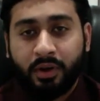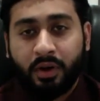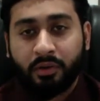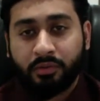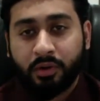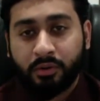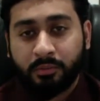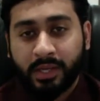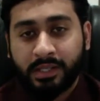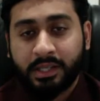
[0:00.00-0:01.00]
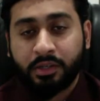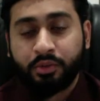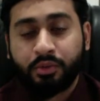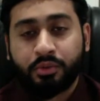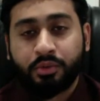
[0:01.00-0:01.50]
of God Almighty and
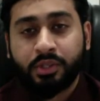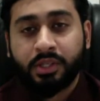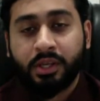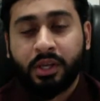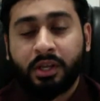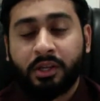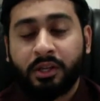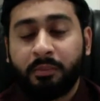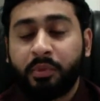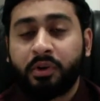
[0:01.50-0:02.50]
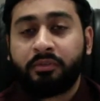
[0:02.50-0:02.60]
due to the number